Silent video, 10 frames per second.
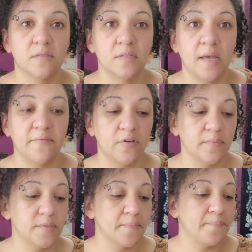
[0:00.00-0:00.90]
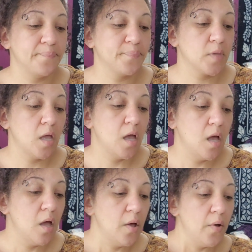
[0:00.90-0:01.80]
time frames.
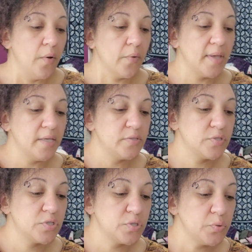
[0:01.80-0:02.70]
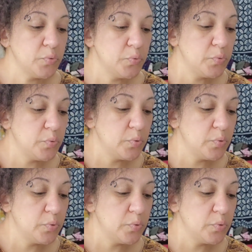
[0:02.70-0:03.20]
Okay, so